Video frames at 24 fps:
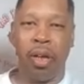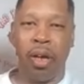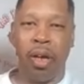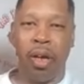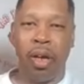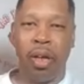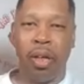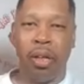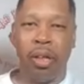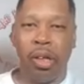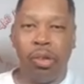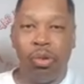
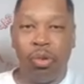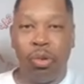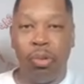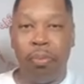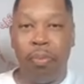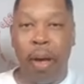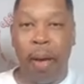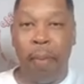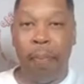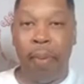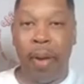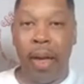This was
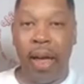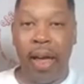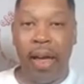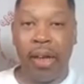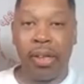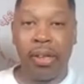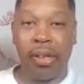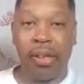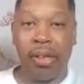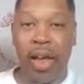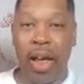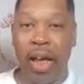my past.
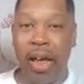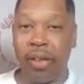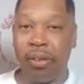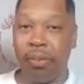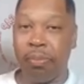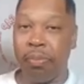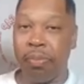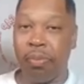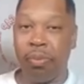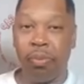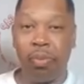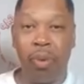This how I was
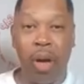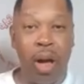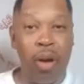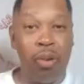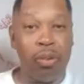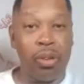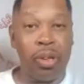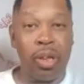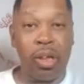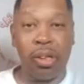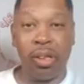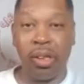
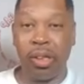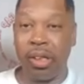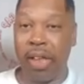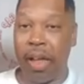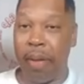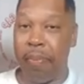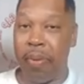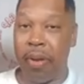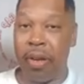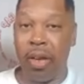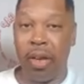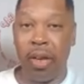out there
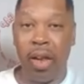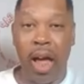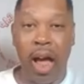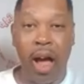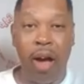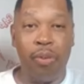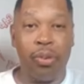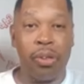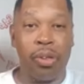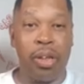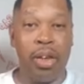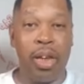stepping and how I
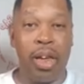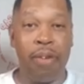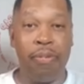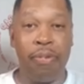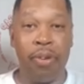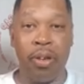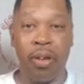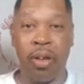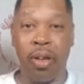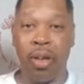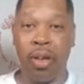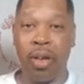was
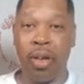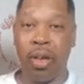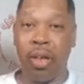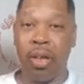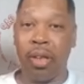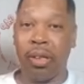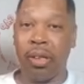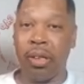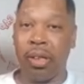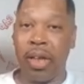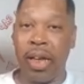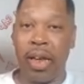living.
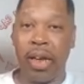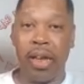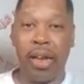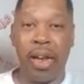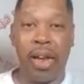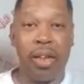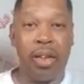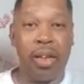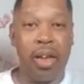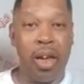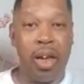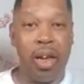Slinging
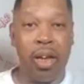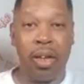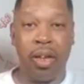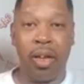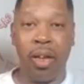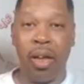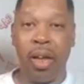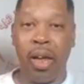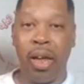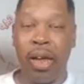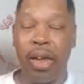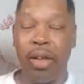that gun.
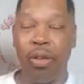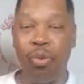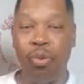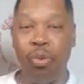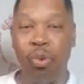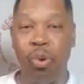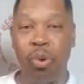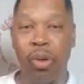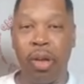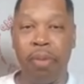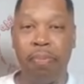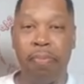And you
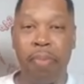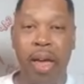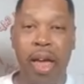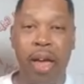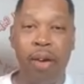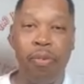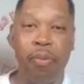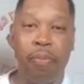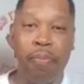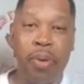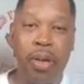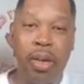going to get mad
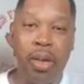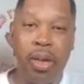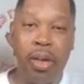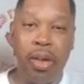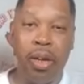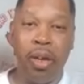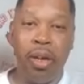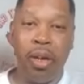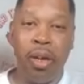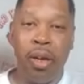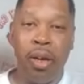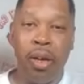with me
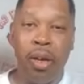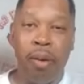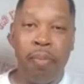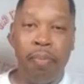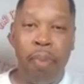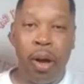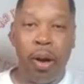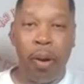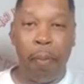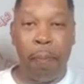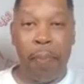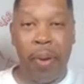
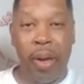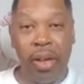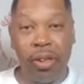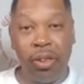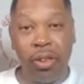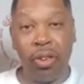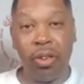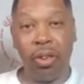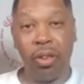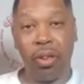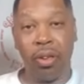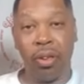about a
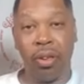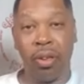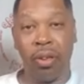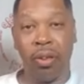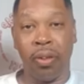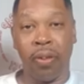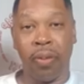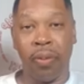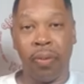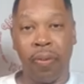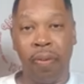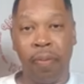picture?
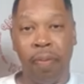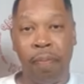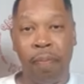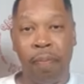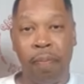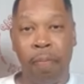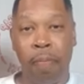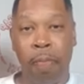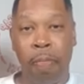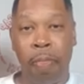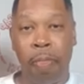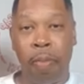
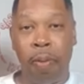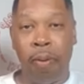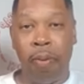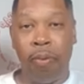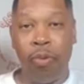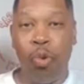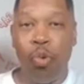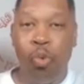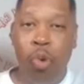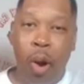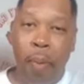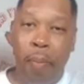
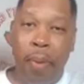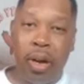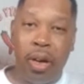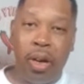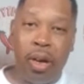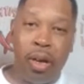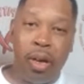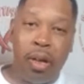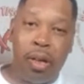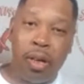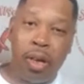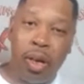You worrying
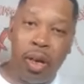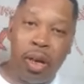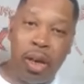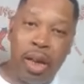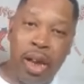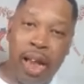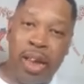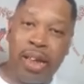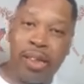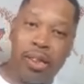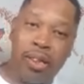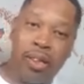about a
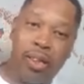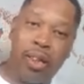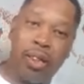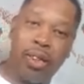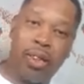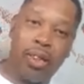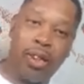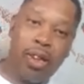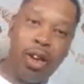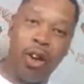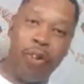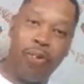legacy of
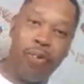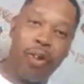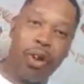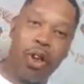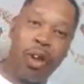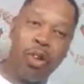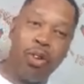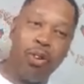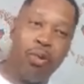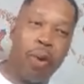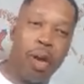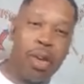stuff?
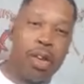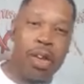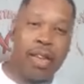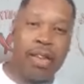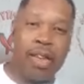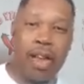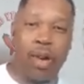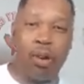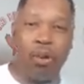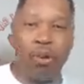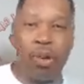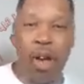You better let
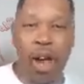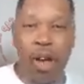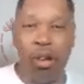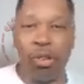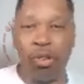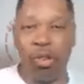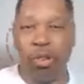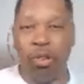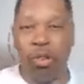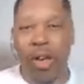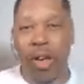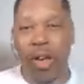that go down the
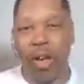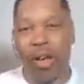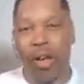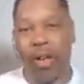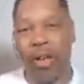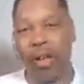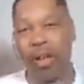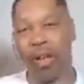drain.